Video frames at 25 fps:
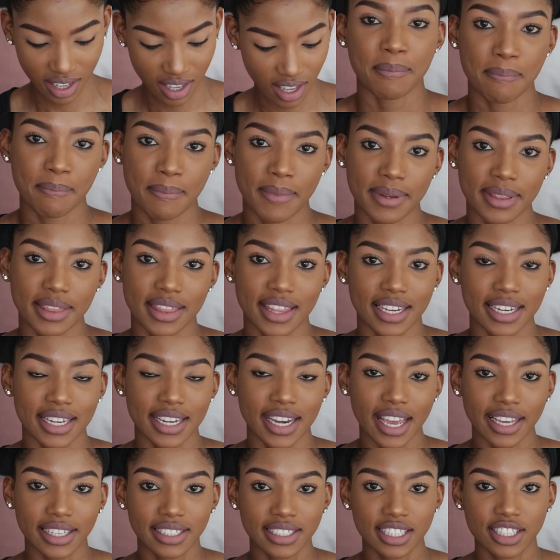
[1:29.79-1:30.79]
The
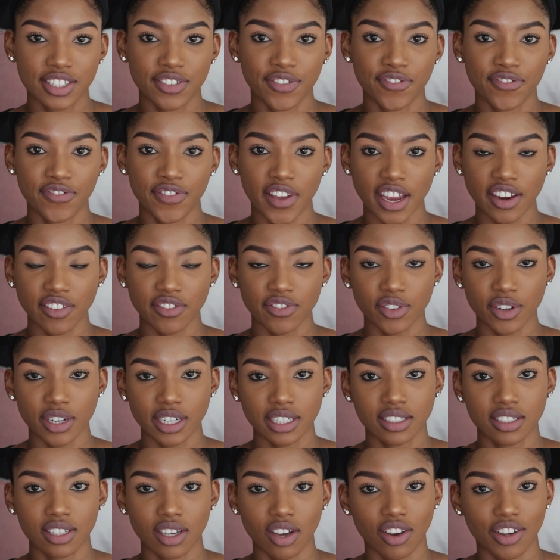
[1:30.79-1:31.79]
next favorite,